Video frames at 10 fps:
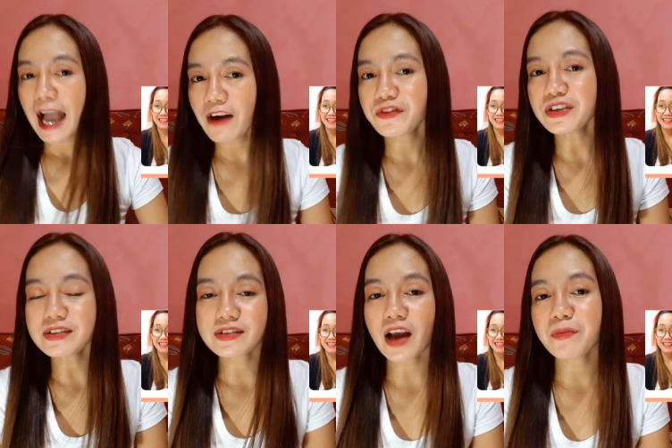after the
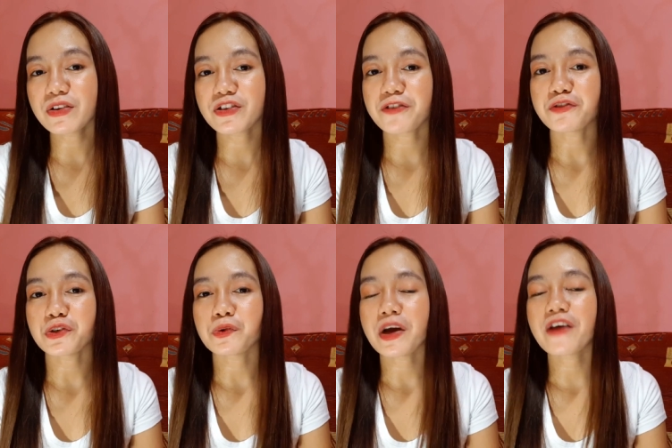Skype
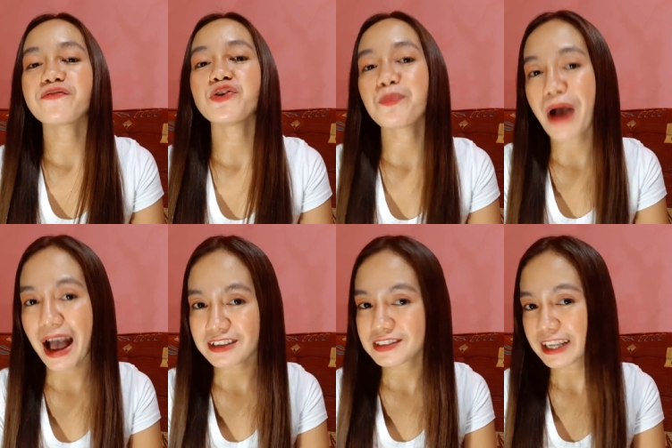interview, if you
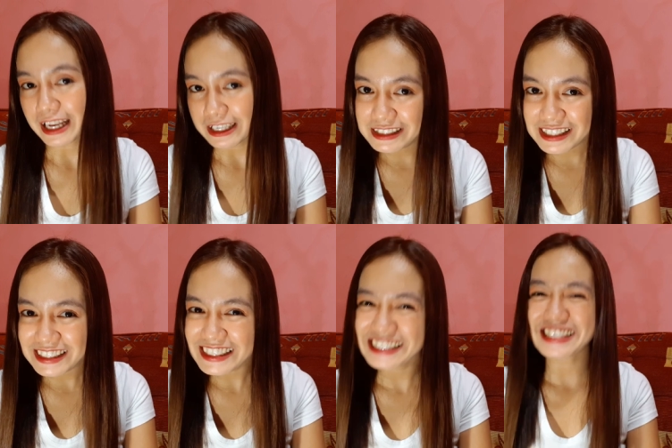pass it,
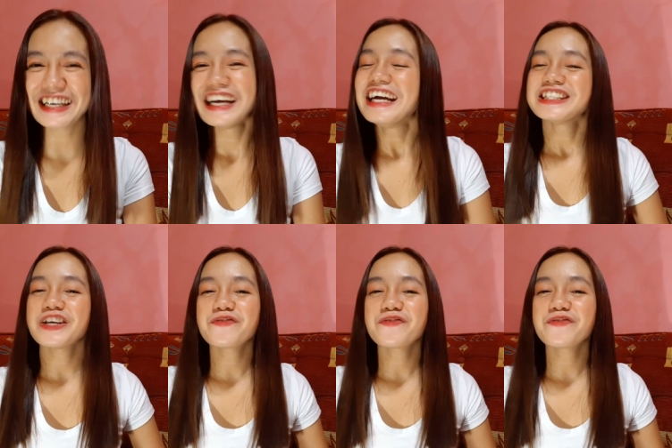so